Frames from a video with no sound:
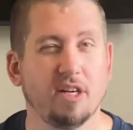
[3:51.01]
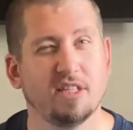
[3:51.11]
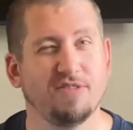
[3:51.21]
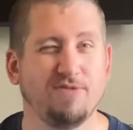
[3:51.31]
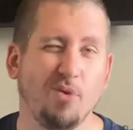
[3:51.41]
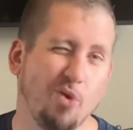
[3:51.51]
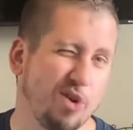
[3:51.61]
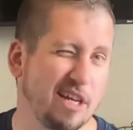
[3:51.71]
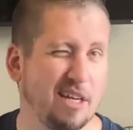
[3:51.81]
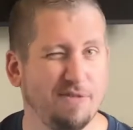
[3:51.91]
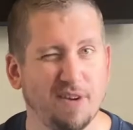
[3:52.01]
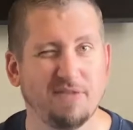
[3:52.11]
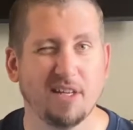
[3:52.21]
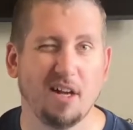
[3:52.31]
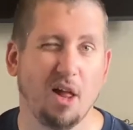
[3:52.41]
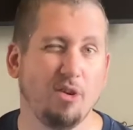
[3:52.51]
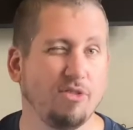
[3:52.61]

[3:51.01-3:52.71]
It's $40 to $50,